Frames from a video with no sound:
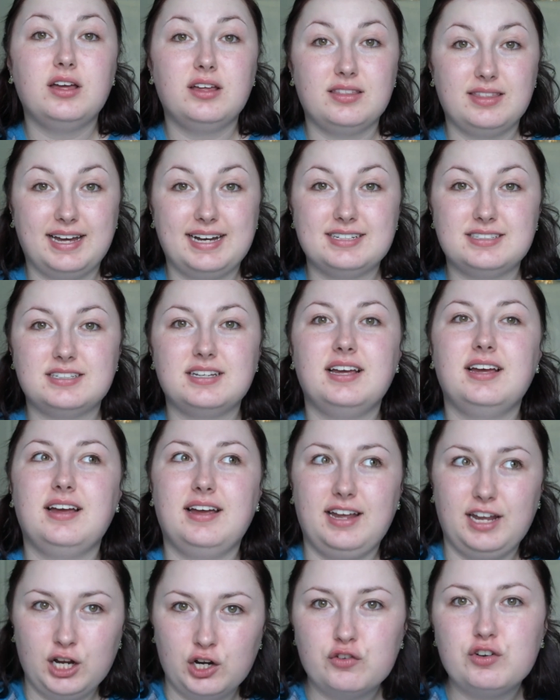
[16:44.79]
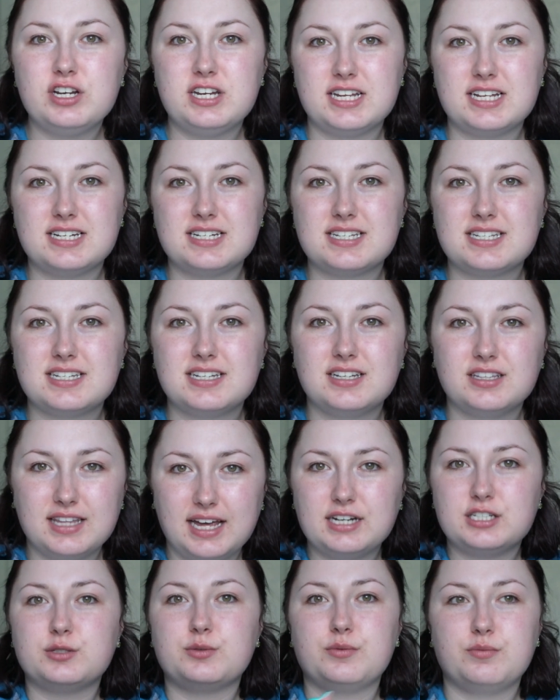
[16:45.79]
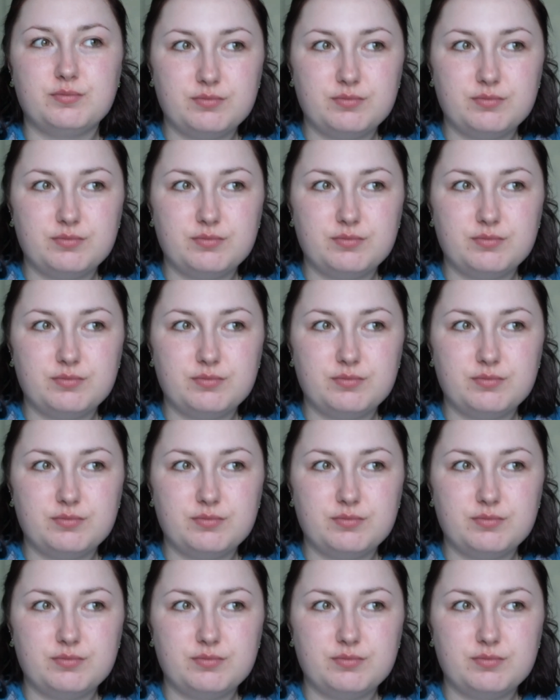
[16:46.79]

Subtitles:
that ingredient, that